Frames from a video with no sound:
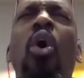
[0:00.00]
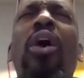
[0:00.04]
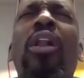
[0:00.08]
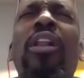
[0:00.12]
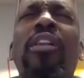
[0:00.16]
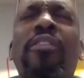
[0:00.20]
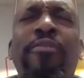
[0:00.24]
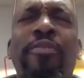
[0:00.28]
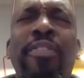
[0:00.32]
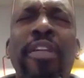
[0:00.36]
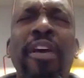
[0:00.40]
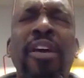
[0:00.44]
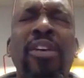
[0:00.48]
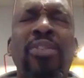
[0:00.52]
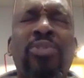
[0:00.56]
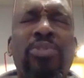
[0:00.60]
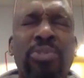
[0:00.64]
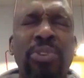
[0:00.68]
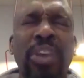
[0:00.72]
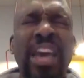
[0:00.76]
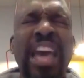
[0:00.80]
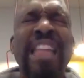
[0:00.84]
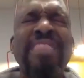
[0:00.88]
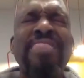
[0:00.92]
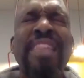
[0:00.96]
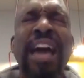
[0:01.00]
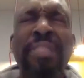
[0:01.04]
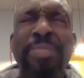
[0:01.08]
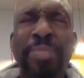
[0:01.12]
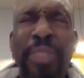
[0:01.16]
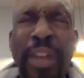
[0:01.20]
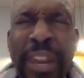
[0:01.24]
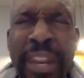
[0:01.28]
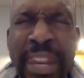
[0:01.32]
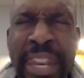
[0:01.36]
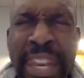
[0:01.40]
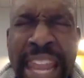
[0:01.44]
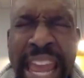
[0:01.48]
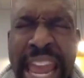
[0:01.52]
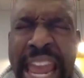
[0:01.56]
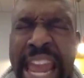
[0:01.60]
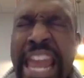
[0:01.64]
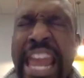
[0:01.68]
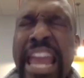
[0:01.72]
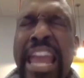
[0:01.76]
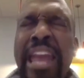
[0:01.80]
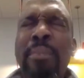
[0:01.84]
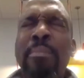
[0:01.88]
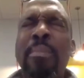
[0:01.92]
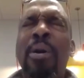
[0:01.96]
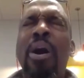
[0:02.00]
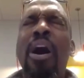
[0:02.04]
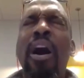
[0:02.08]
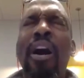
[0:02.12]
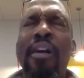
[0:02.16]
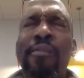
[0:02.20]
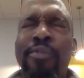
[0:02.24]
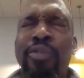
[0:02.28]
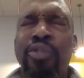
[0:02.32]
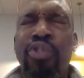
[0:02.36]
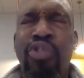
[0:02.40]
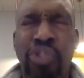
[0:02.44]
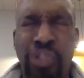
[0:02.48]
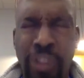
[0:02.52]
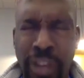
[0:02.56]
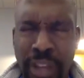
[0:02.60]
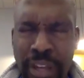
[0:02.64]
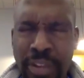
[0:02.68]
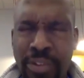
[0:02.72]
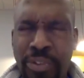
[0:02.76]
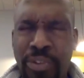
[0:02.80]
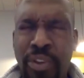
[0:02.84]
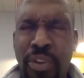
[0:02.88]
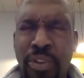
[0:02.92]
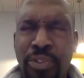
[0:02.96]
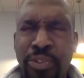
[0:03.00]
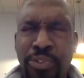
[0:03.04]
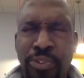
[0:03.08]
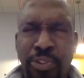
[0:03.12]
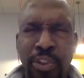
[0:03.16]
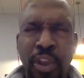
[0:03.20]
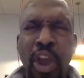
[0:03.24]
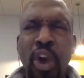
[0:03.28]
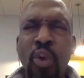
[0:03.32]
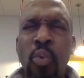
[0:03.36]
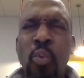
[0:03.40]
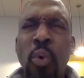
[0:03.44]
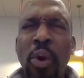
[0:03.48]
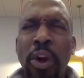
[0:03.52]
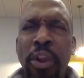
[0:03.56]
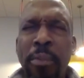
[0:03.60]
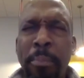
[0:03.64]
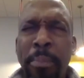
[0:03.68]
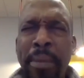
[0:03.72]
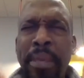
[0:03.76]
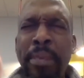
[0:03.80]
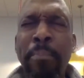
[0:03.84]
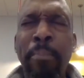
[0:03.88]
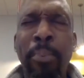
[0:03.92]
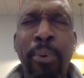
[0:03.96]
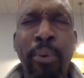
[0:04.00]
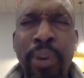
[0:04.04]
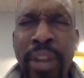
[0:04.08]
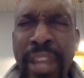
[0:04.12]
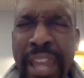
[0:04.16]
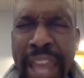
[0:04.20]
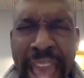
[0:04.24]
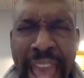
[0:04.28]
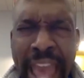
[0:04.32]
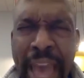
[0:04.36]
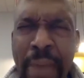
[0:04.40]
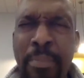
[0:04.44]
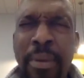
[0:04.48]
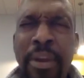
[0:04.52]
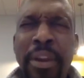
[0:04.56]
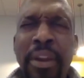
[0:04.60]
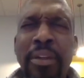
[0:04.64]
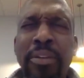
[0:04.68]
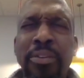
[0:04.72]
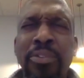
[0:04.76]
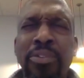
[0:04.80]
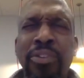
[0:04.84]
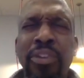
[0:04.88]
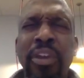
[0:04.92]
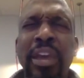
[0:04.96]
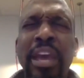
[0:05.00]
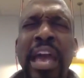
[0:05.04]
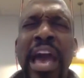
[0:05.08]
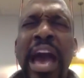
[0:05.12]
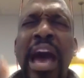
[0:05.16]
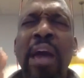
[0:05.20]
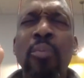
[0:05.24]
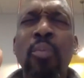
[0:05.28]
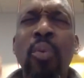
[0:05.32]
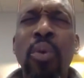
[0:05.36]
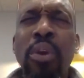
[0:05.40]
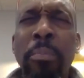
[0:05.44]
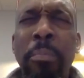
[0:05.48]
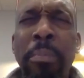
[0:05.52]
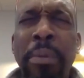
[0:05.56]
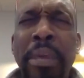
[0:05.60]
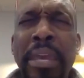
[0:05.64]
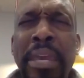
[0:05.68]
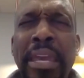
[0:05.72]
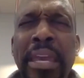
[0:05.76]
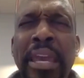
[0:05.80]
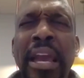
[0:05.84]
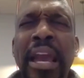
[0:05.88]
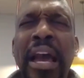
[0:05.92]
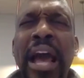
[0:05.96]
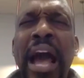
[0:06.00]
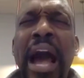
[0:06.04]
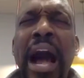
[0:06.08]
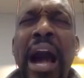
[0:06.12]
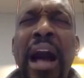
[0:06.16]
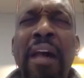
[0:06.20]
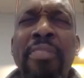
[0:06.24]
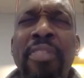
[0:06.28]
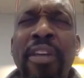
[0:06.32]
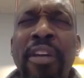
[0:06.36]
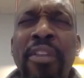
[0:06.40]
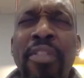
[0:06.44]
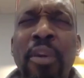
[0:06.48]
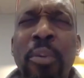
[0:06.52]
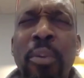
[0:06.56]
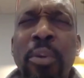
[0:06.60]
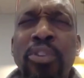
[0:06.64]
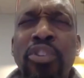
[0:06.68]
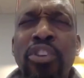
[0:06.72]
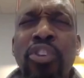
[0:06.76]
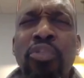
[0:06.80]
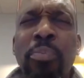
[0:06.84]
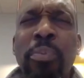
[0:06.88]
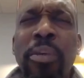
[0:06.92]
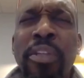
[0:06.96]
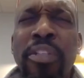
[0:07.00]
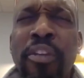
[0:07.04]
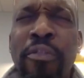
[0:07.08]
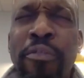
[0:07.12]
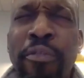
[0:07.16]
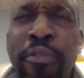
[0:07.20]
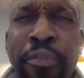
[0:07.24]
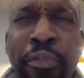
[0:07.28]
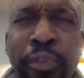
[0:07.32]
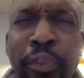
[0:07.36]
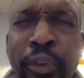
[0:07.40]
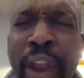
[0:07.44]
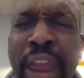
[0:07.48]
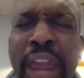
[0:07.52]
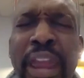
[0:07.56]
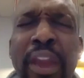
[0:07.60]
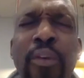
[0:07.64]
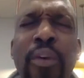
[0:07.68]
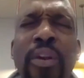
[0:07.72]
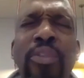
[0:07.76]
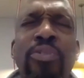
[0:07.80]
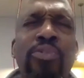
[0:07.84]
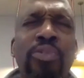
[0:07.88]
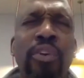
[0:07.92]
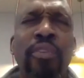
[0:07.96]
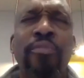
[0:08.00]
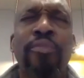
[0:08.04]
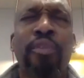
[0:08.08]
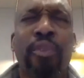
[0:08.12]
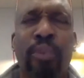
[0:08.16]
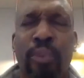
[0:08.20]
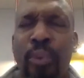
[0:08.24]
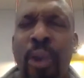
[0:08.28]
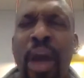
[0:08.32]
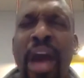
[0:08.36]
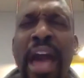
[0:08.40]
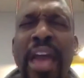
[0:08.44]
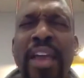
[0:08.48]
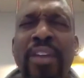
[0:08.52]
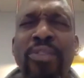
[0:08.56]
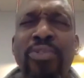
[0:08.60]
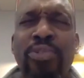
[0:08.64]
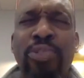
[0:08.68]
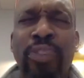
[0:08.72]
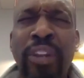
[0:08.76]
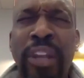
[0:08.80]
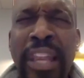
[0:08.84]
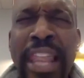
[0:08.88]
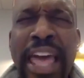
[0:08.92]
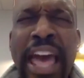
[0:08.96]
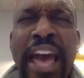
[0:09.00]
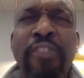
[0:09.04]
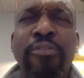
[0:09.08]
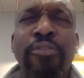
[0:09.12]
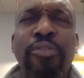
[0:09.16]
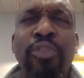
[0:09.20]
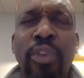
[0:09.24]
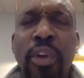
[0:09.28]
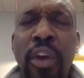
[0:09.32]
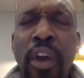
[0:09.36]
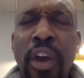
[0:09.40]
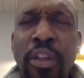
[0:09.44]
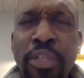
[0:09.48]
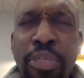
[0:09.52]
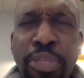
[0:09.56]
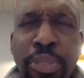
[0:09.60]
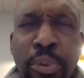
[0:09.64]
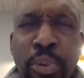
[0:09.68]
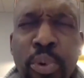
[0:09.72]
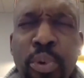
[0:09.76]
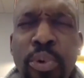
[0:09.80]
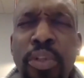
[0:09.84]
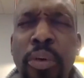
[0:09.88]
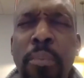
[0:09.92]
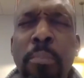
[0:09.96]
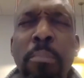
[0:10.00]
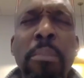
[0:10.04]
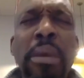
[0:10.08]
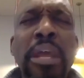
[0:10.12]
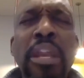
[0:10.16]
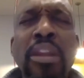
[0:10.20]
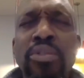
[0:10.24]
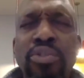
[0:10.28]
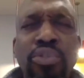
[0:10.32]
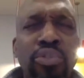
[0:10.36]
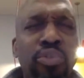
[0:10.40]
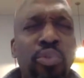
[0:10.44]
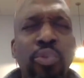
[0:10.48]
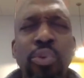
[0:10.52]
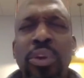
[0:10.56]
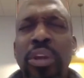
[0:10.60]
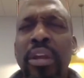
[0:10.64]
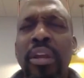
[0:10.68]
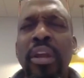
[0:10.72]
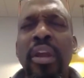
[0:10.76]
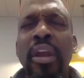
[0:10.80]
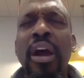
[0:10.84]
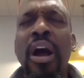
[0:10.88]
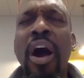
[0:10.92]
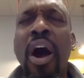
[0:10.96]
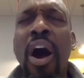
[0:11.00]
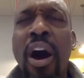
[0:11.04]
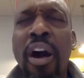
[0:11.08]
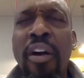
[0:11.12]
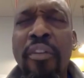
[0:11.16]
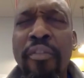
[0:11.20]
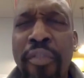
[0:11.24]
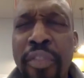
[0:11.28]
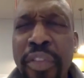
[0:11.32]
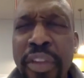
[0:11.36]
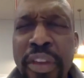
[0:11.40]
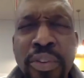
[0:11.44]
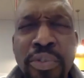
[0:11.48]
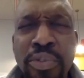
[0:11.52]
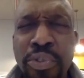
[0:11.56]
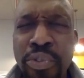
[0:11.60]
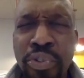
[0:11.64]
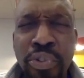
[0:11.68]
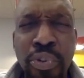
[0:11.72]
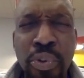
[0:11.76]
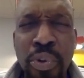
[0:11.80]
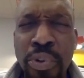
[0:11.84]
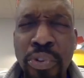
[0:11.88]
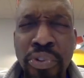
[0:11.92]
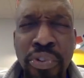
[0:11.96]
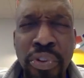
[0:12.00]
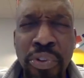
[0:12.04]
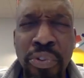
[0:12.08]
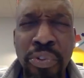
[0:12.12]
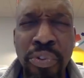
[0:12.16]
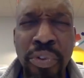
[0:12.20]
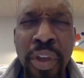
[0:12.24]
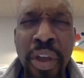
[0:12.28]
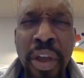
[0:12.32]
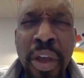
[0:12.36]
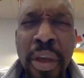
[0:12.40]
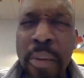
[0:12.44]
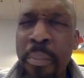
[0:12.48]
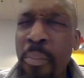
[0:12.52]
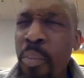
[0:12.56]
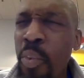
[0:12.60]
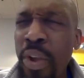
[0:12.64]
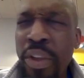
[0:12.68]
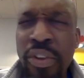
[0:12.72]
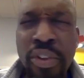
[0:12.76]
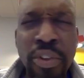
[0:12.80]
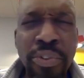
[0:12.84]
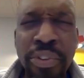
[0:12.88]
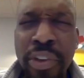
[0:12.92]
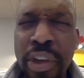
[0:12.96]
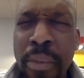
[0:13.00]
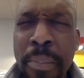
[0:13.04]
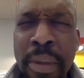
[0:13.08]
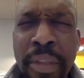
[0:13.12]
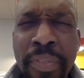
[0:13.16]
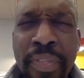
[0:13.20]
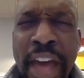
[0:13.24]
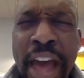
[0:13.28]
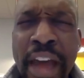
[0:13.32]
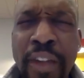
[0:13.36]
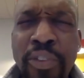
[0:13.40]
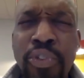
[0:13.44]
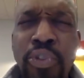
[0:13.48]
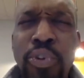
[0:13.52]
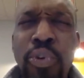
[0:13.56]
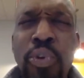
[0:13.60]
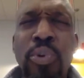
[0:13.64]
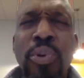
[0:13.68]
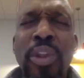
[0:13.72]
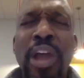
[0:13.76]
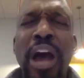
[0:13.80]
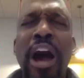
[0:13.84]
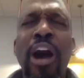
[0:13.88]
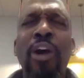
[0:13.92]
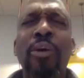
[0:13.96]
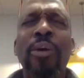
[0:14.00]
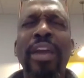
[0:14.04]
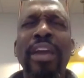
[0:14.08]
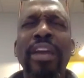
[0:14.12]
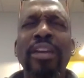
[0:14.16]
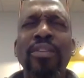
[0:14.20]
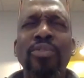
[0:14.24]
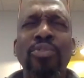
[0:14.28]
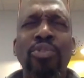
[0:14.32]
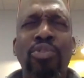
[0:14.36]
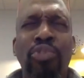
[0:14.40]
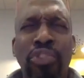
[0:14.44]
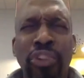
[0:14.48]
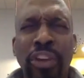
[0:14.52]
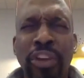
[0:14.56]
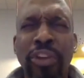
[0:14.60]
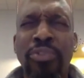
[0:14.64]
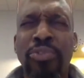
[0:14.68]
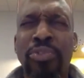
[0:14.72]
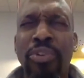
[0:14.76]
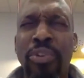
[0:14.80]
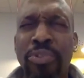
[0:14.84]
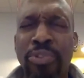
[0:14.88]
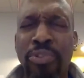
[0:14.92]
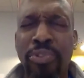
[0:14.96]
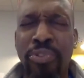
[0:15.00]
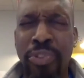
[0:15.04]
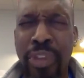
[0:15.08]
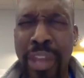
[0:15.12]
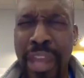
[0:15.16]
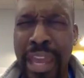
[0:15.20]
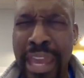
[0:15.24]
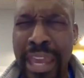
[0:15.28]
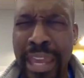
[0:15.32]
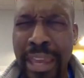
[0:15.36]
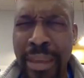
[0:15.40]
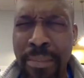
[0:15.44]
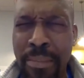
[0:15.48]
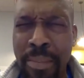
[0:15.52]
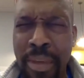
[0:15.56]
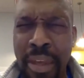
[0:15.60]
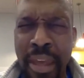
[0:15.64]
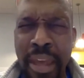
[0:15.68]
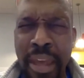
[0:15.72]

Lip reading: of this that the name of Jesus would be preeminent and would be there would just be the fragrance of Christ left through the ministry of these churches. We just commit that to you now in Jesus' name.